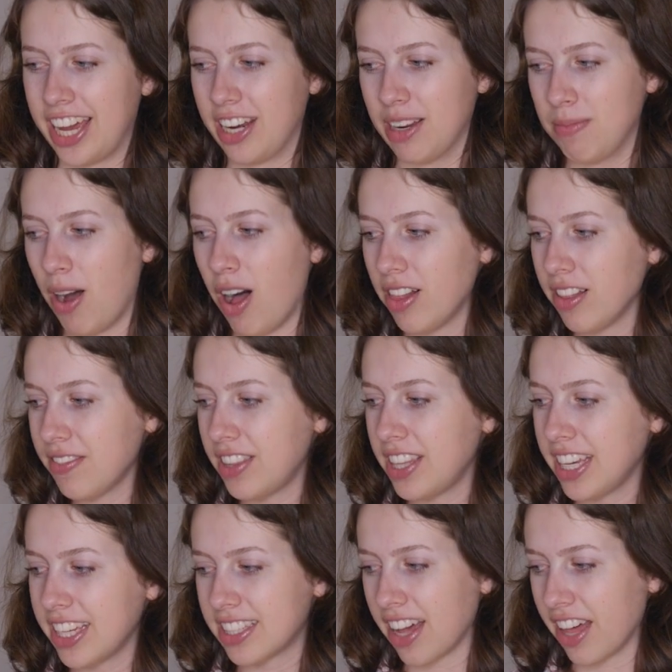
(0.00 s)
item. All of
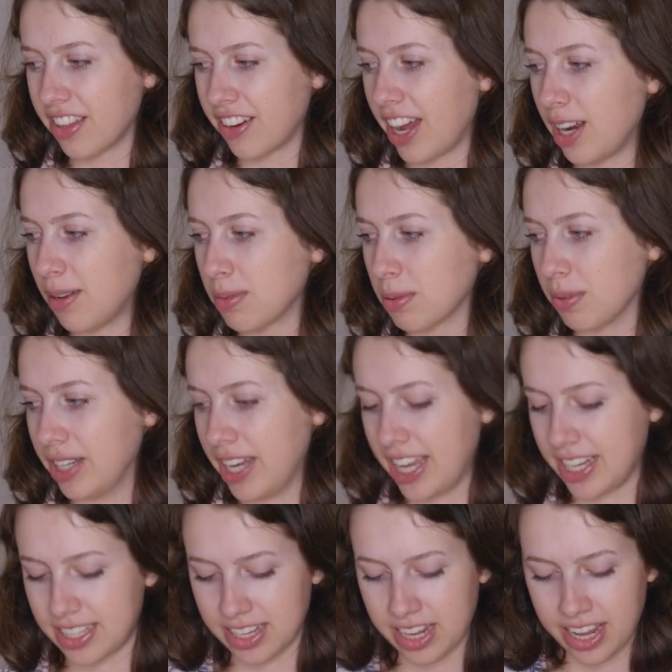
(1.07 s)
these other items were
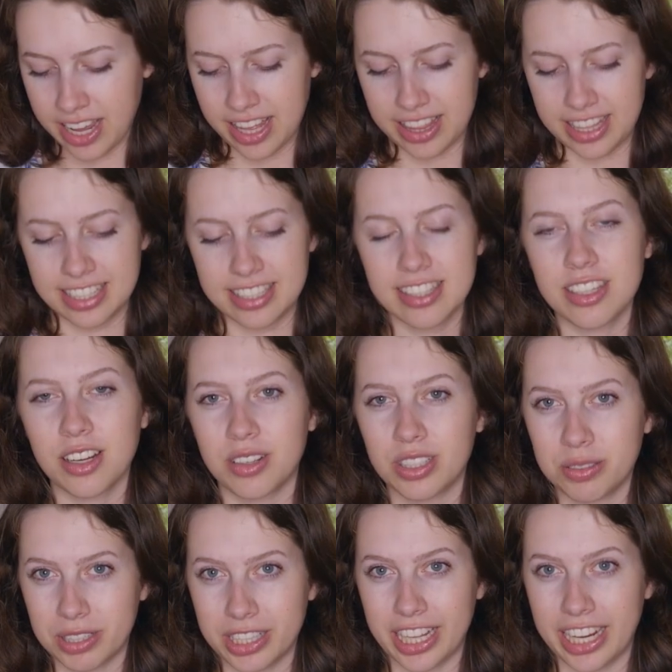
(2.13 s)
knits. This is the
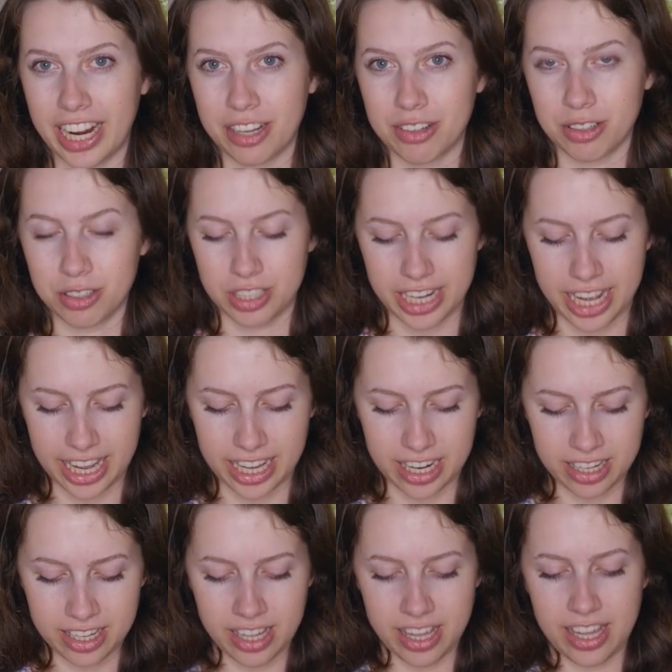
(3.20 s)
only one that I
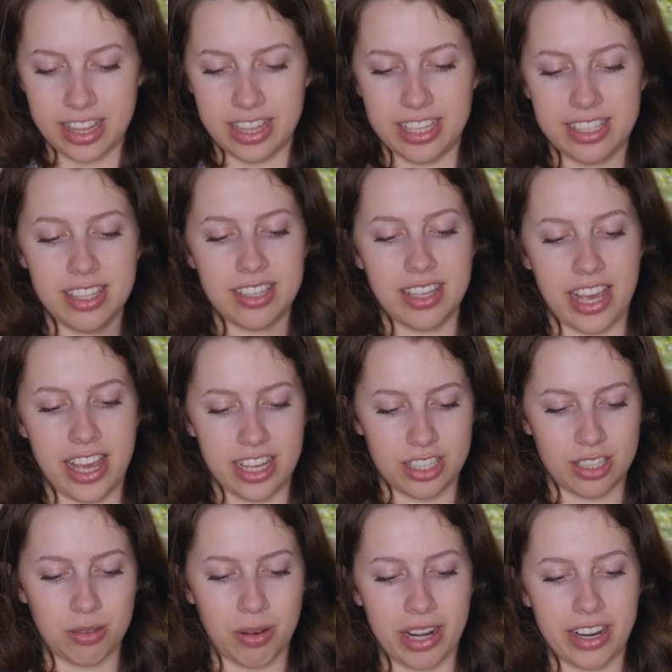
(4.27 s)
crocheted. This is a
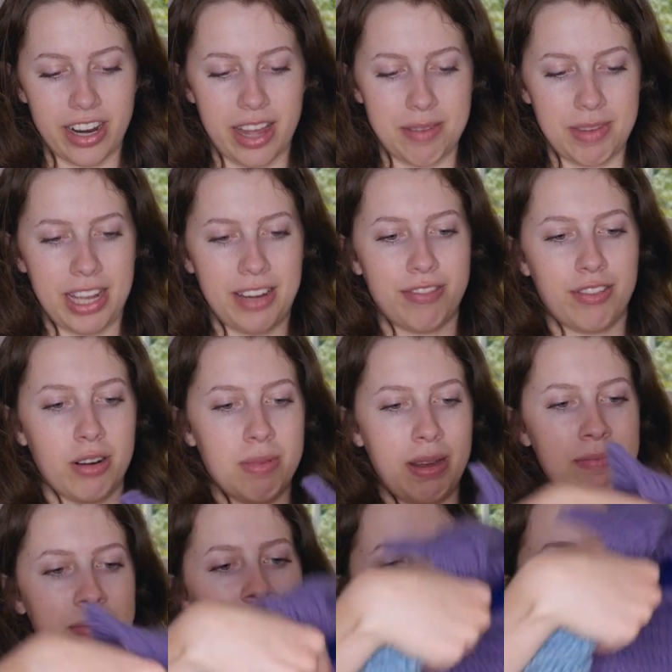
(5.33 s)
sweater I made for
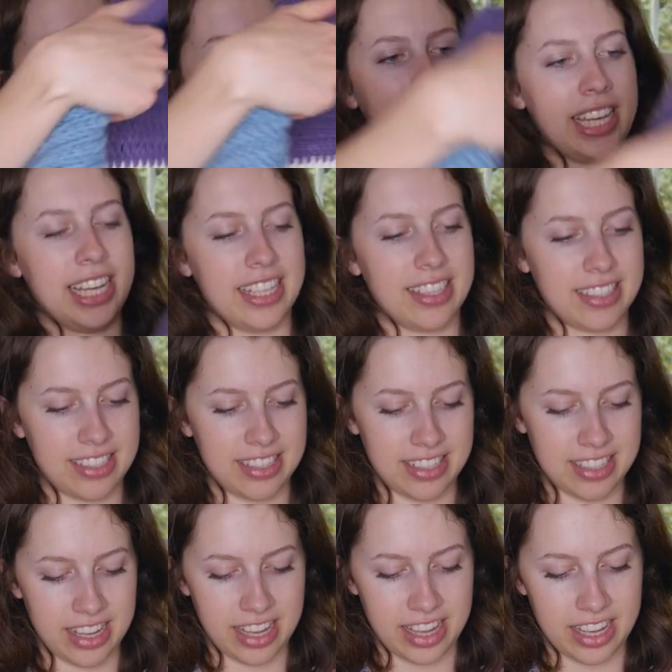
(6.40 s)
my mom.
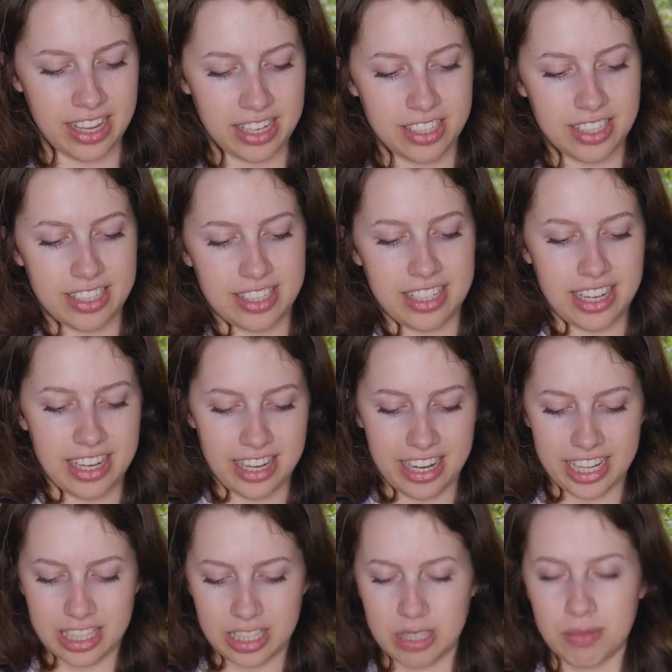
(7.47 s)
It's just
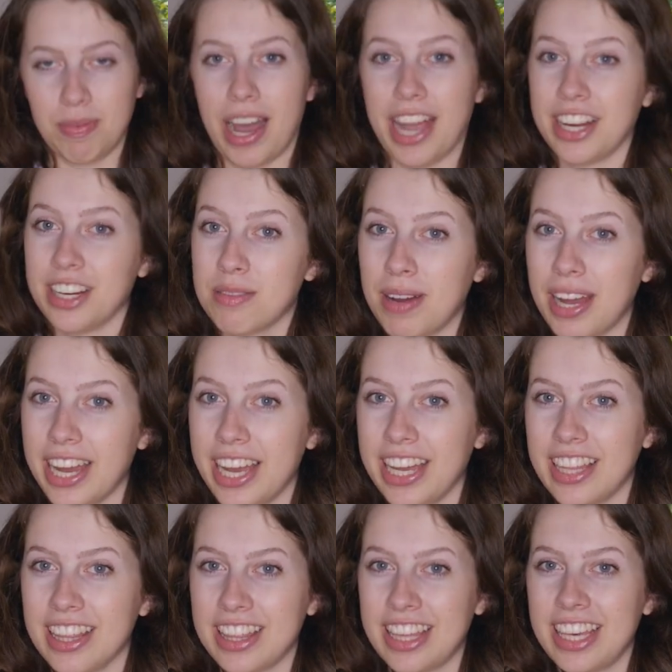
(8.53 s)
inspired
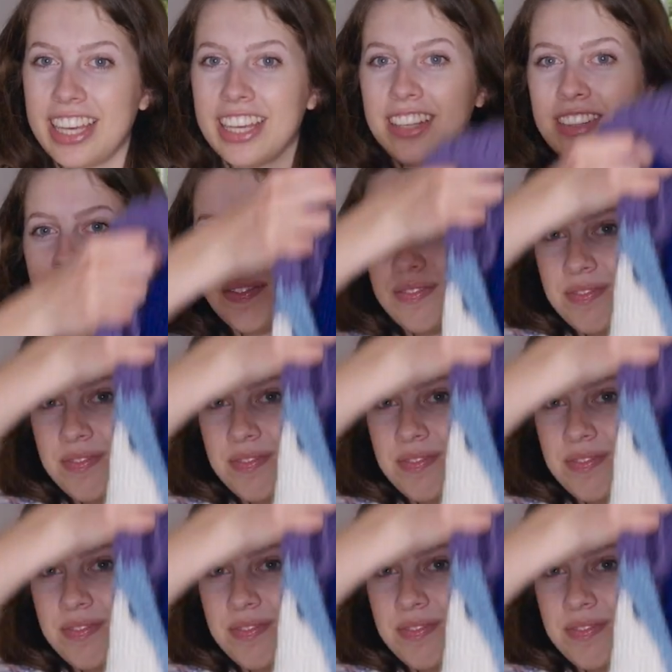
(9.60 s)
by the